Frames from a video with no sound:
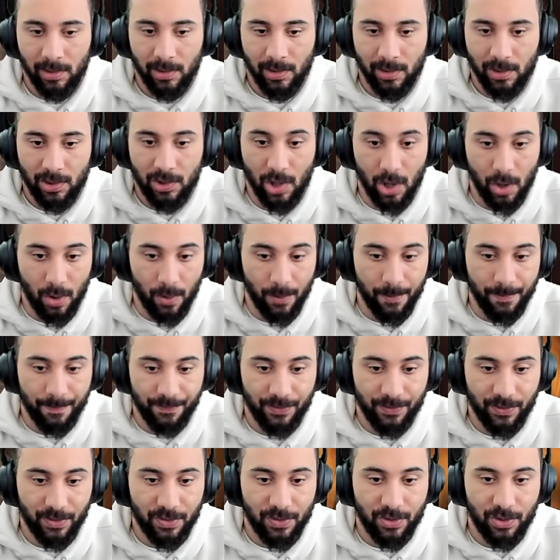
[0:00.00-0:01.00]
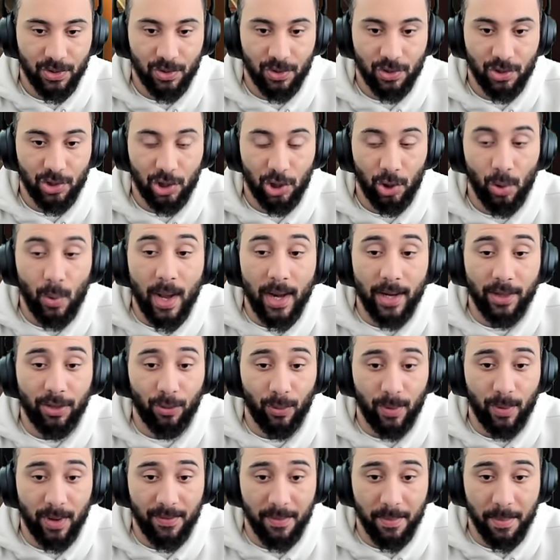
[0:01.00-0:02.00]
So, two out of
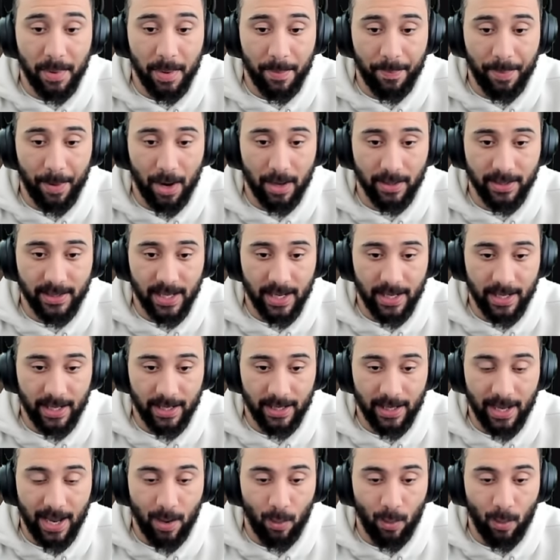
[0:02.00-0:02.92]
three of them are bartending.